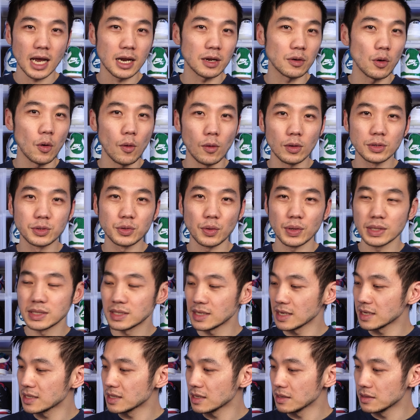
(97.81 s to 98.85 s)
out of all Jordan
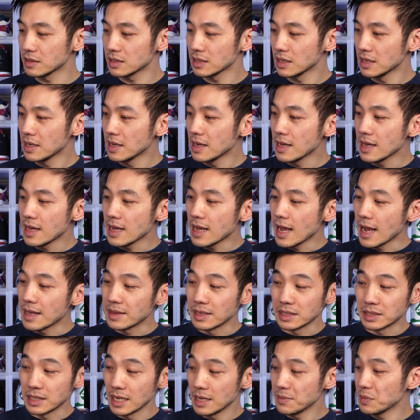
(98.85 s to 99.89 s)
6s. And
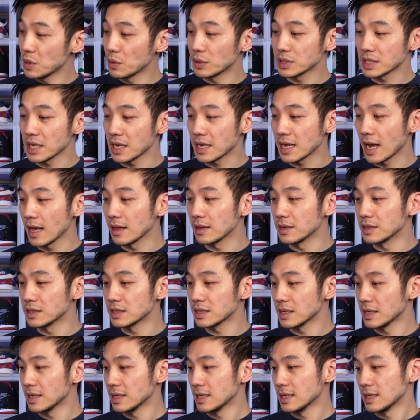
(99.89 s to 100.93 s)
the Team USA
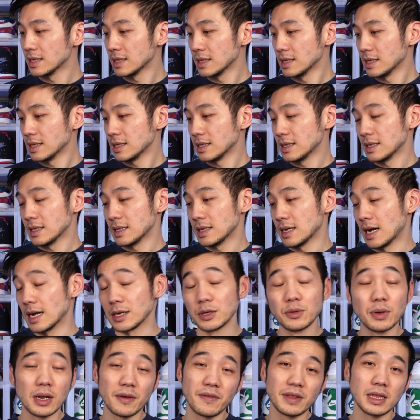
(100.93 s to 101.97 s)
colors, I
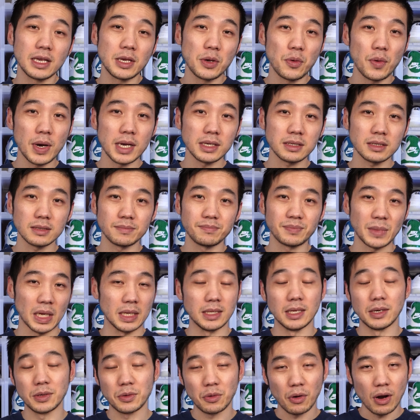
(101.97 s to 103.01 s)
do live in the US. I
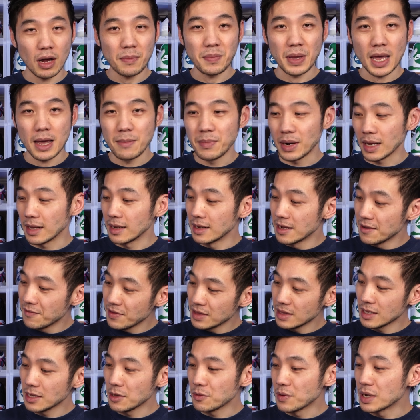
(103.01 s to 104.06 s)
didn't grow up here, but I live
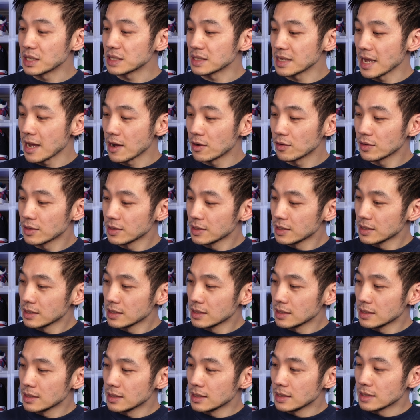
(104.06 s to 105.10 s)
in the US now.
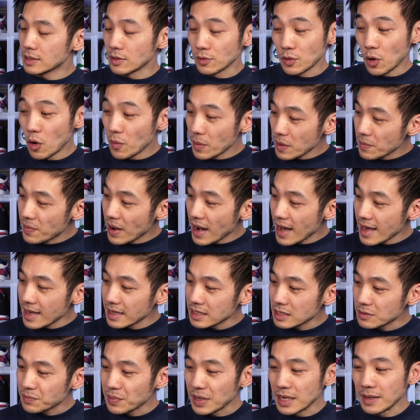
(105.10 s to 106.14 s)
So call me
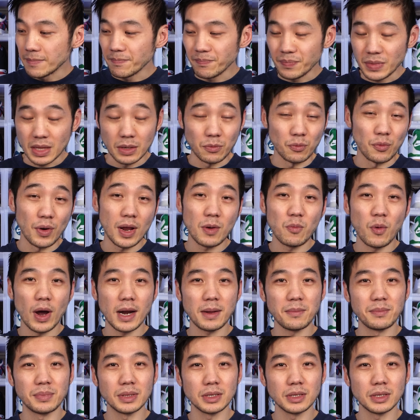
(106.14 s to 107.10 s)
biased, but the red, white, and